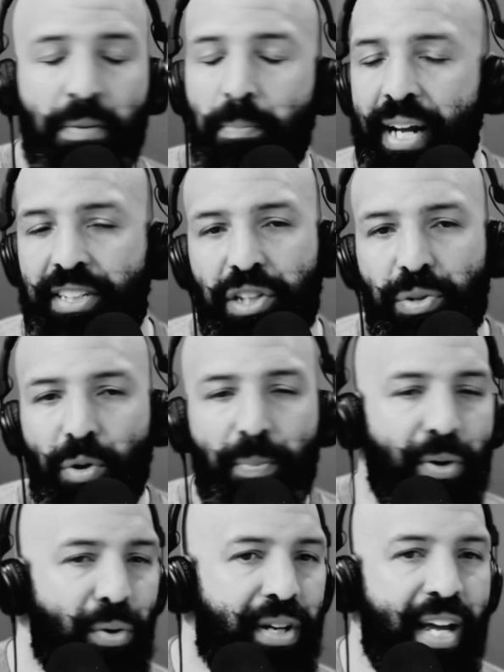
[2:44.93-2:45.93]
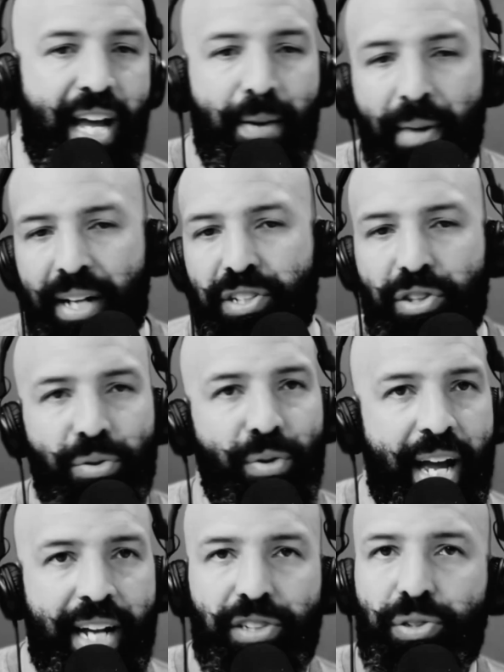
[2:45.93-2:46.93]
makes it through boot camp, makes it through
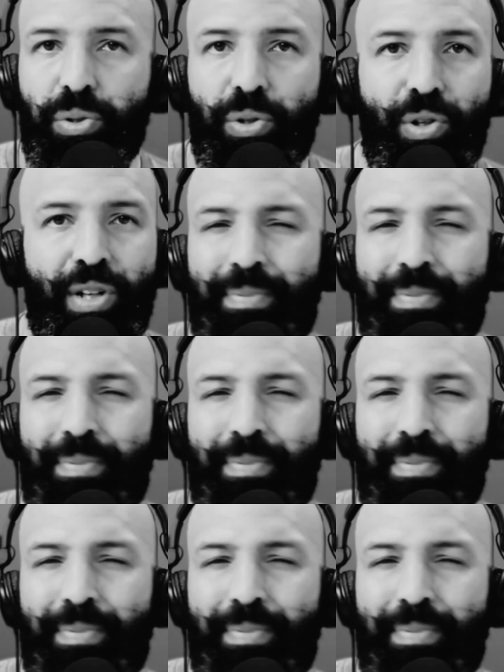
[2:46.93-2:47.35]
A school.